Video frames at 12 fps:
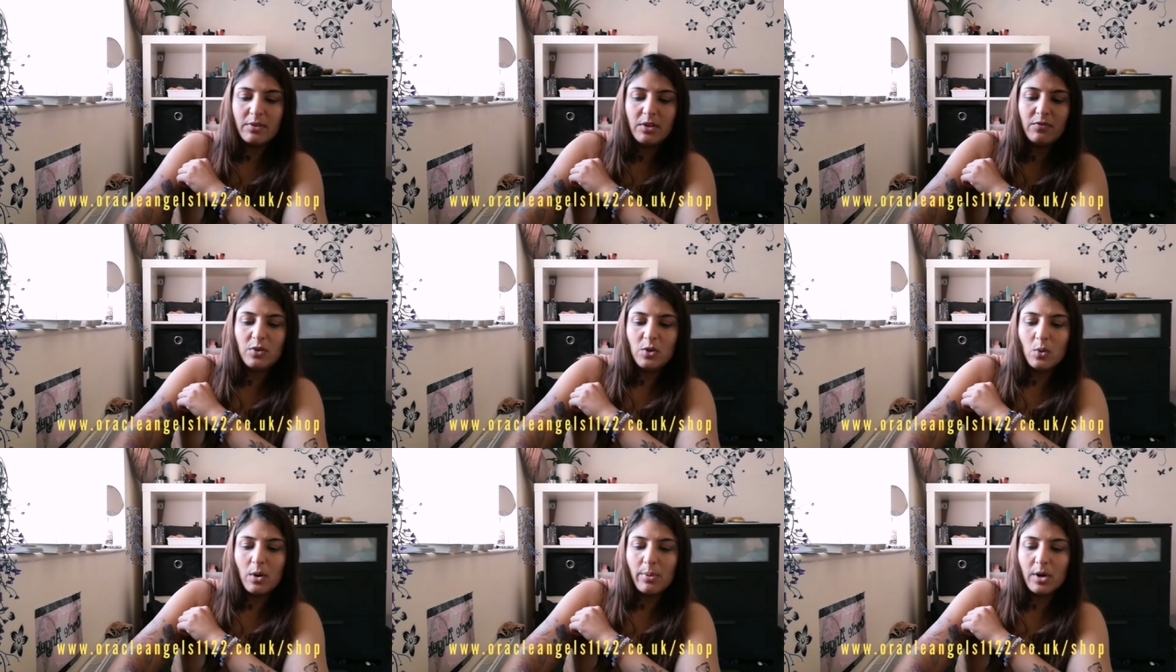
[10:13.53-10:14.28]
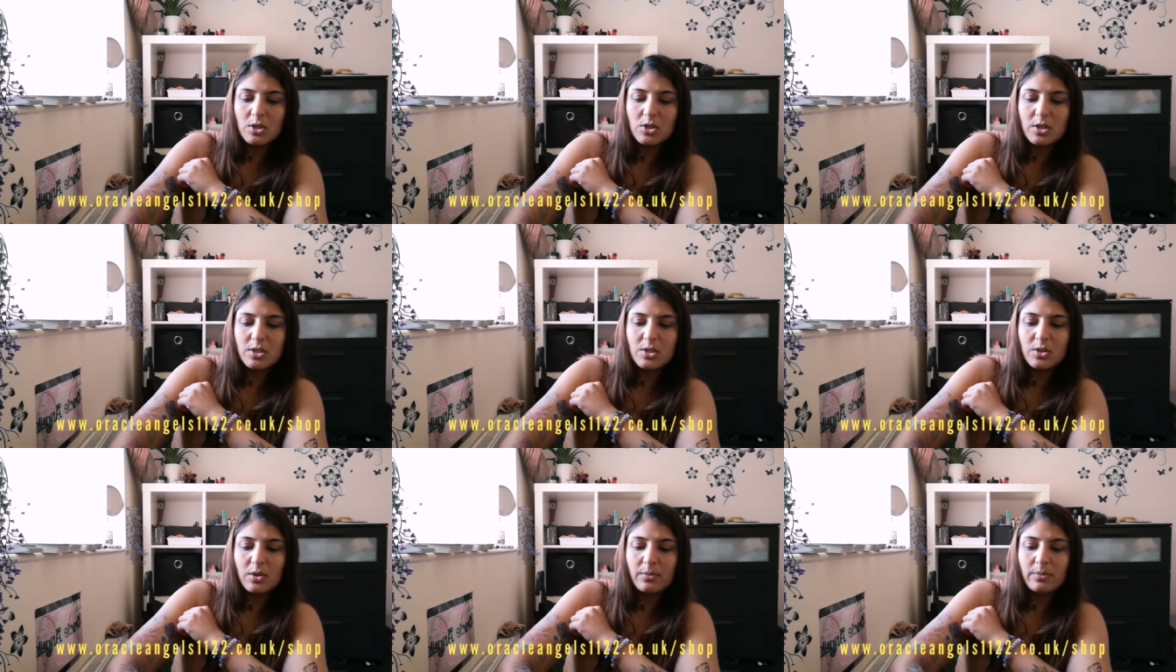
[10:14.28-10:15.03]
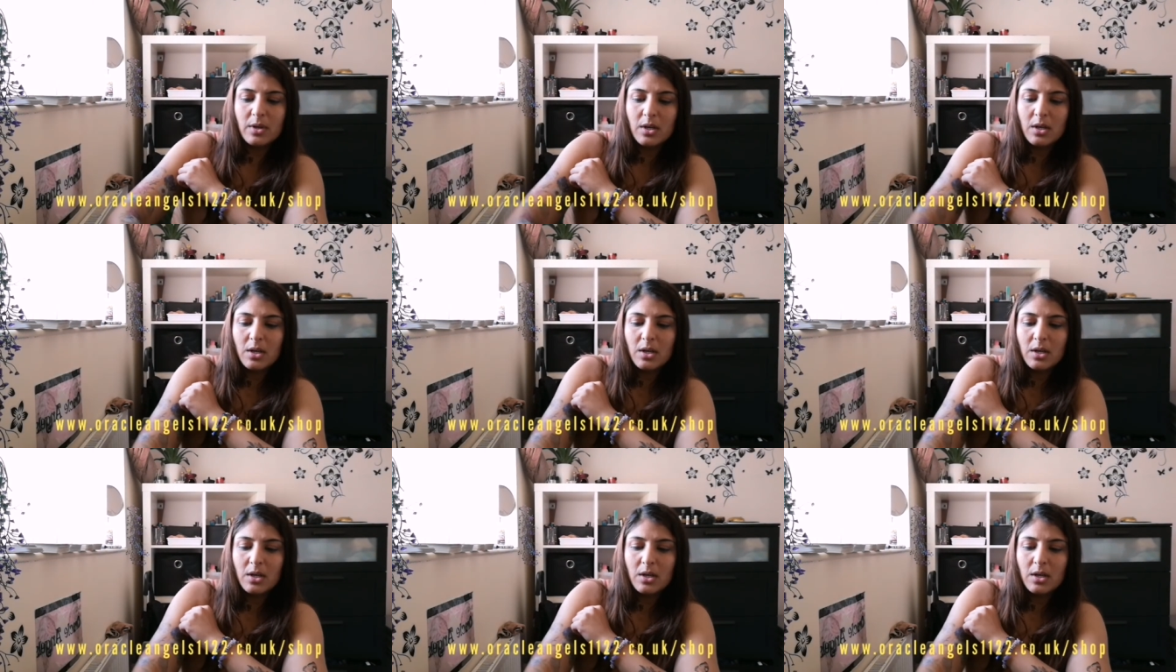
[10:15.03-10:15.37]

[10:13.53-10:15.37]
even if you apologize to them,